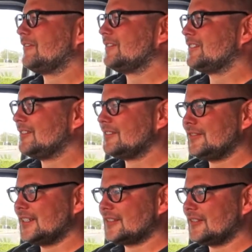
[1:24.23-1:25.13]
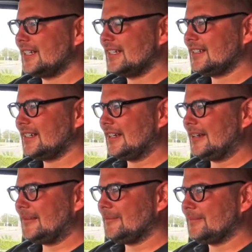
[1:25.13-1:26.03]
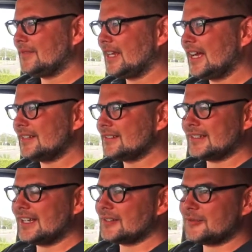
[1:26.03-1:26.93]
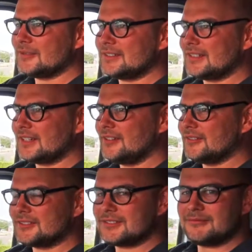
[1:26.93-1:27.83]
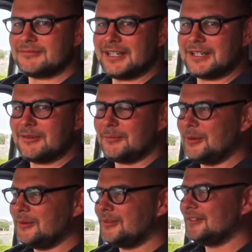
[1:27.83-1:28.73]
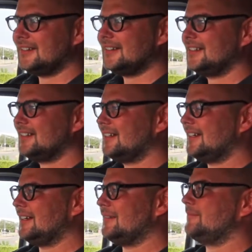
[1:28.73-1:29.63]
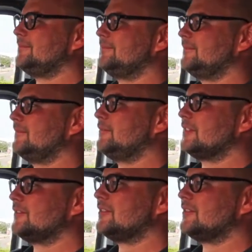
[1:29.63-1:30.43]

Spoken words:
from start to finish, really. And the quality of the car is just really quite poor, which of